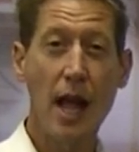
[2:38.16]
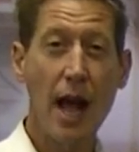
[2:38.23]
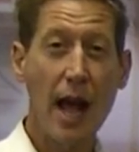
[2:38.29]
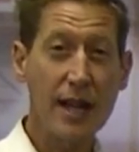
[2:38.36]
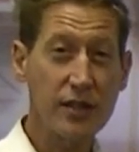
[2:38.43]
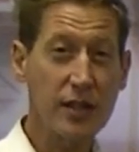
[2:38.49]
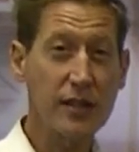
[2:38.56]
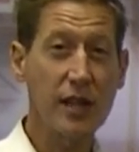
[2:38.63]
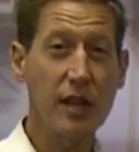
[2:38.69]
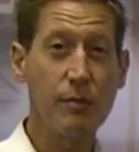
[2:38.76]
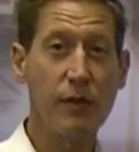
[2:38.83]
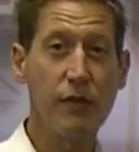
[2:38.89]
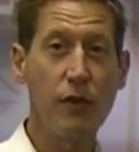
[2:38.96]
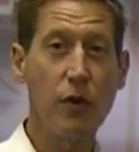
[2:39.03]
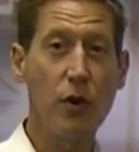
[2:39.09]
As I said
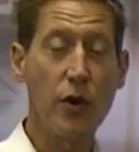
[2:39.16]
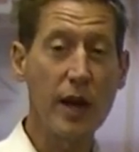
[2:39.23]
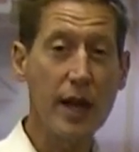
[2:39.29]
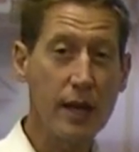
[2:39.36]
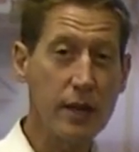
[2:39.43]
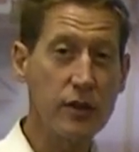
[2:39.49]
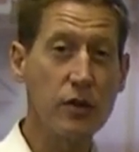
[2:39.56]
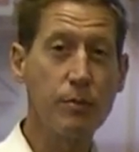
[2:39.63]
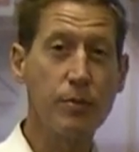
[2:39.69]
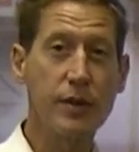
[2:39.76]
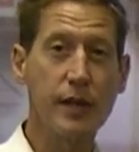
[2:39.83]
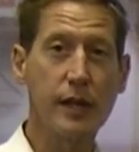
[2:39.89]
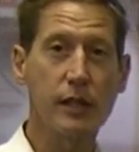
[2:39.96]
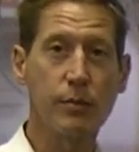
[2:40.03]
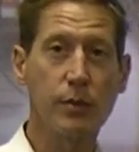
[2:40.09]
before, it is
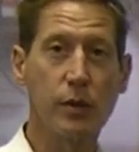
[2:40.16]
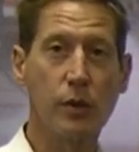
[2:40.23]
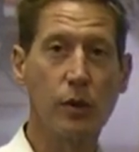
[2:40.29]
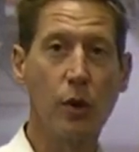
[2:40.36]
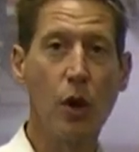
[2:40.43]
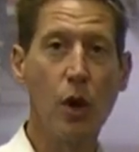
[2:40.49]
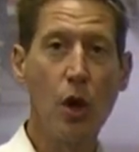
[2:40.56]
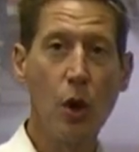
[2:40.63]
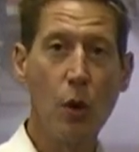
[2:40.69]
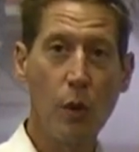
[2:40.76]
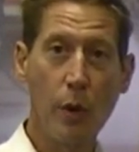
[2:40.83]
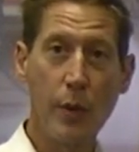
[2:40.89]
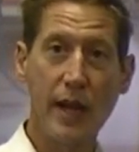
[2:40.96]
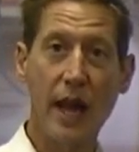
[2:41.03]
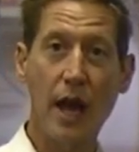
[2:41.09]
unpredictable,
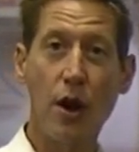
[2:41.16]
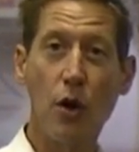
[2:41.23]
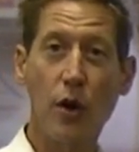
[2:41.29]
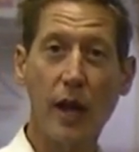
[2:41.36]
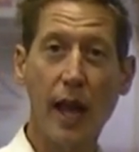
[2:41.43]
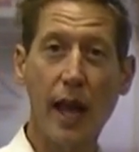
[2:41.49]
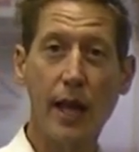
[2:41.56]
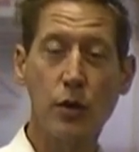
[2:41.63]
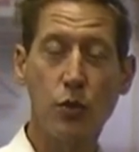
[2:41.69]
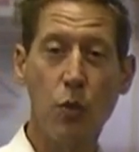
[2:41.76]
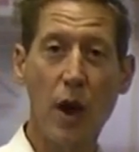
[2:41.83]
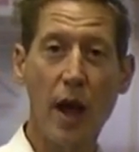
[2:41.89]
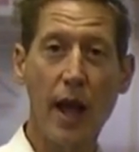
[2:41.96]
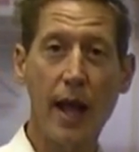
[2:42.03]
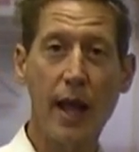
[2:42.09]
where we cannot gauge
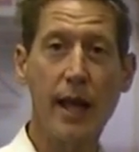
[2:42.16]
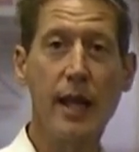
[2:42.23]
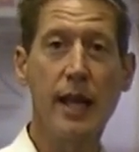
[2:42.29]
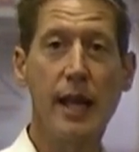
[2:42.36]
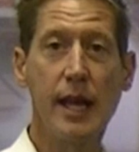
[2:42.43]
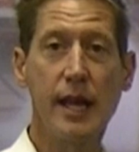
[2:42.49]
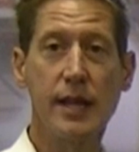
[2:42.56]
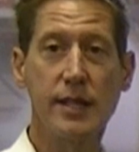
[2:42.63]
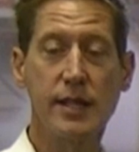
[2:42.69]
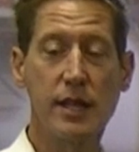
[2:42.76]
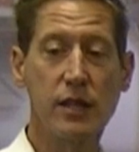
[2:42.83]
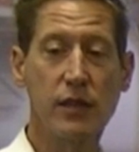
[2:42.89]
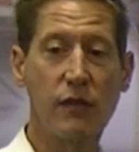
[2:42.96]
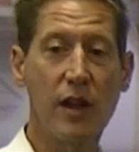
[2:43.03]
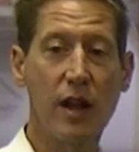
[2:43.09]
where it is in
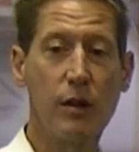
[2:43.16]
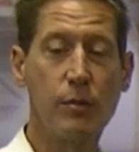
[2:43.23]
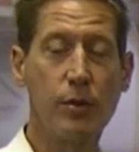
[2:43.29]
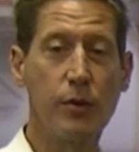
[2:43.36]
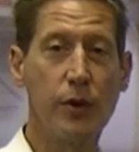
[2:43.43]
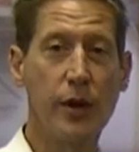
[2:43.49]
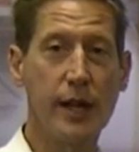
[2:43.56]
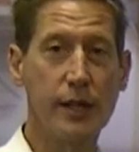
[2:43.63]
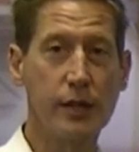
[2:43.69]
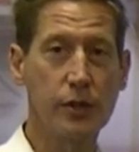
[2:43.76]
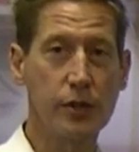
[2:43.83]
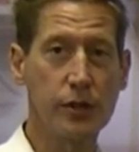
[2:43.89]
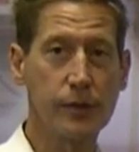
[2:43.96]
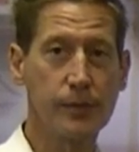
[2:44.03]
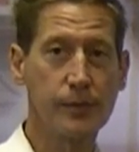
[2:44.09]
its flammable range.
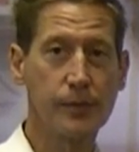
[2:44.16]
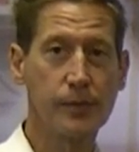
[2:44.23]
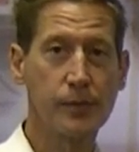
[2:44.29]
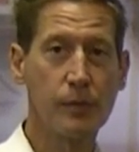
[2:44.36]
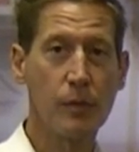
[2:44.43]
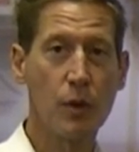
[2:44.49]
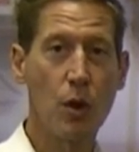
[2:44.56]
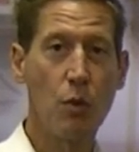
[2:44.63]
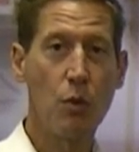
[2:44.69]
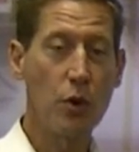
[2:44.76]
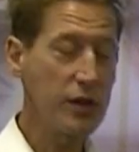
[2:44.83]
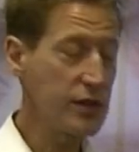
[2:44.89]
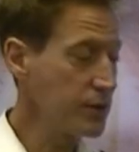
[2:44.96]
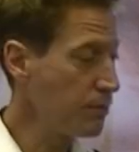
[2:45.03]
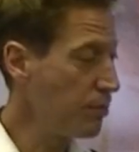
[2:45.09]
What
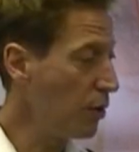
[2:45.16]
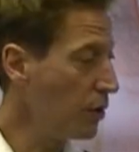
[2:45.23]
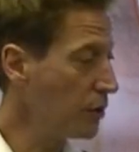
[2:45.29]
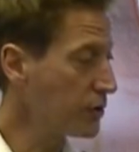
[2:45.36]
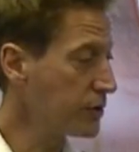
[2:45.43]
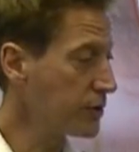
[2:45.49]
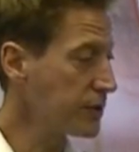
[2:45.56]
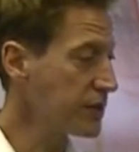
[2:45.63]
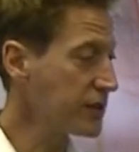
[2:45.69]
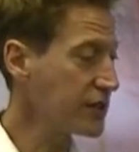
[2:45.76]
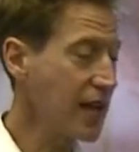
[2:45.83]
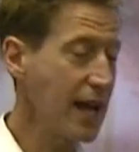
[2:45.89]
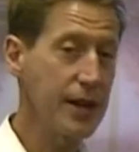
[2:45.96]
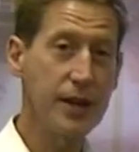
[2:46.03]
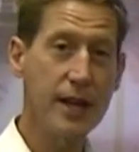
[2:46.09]
is important to
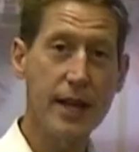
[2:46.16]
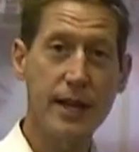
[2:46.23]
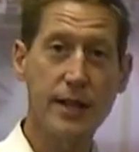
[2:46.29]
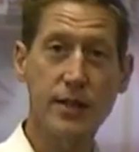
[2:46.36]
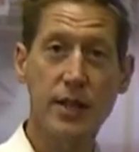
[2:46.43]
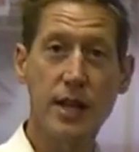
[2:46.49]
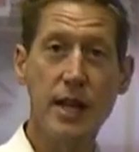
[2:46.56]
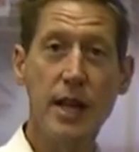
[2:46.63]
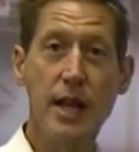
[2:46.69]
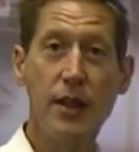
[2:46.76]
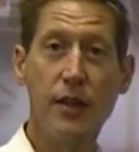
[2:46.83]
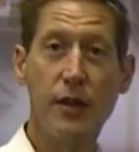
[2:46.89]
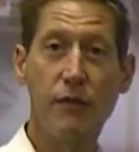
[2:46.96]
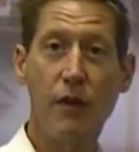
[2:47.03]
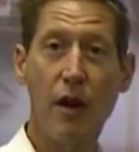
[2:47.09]
understand is
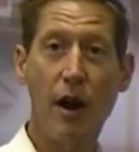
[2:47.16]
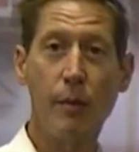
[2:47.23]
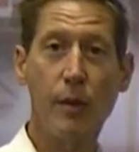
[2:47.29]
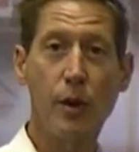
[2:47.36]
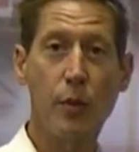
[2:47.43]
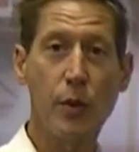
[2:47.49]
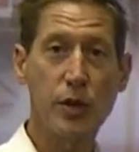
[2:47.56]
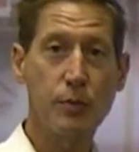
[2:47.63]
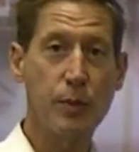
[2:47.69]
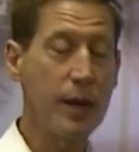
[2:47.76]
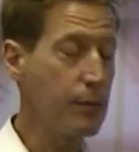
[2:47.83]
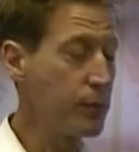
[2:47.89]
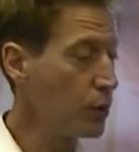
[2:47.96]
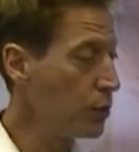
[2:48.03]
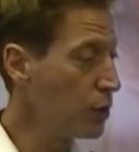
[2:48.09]
the environment in which
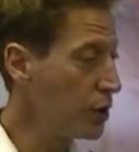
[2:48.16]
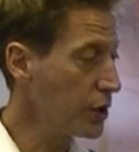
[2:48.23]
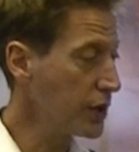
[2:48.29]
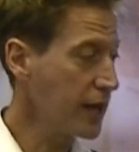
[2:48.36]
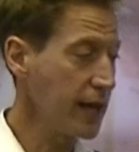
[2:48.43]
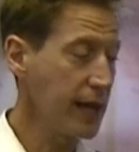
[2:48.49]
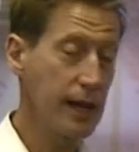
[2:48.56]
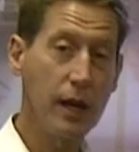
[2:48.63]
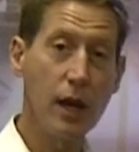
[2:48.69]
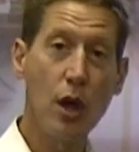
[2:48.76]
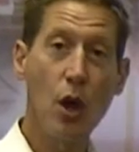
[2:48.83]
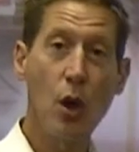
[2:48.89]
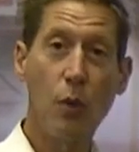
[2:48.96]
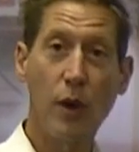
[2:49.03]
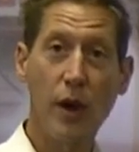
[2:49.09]
people working
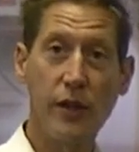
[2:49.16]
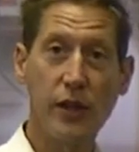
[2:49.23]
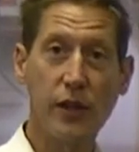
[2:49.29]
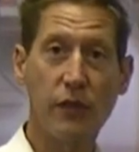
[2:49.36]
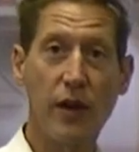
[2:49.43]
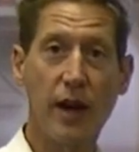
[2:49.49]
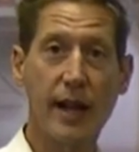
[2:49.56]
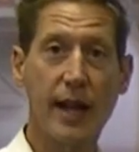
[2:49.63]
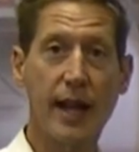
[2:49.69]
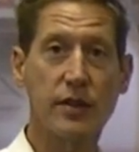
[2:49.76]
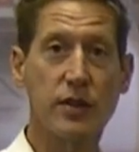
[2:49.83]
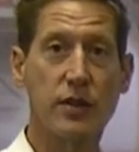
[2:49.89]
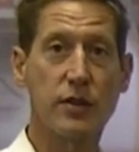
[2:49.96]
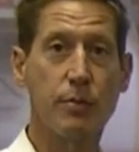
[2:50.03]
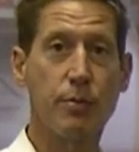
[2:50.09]
where these fire
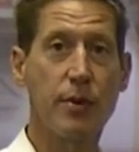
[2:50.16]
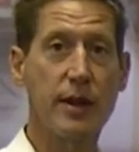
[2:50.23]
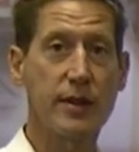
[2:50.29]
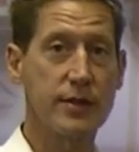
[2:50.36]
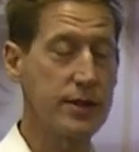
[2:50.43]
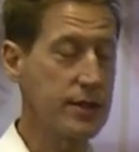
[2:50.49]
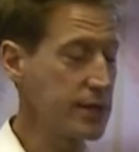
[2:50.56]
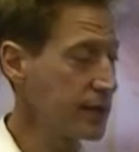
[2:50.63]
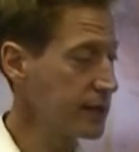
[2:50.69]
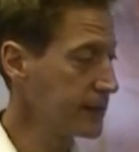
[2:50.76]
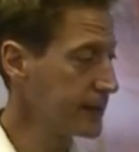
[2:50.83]
gases are present.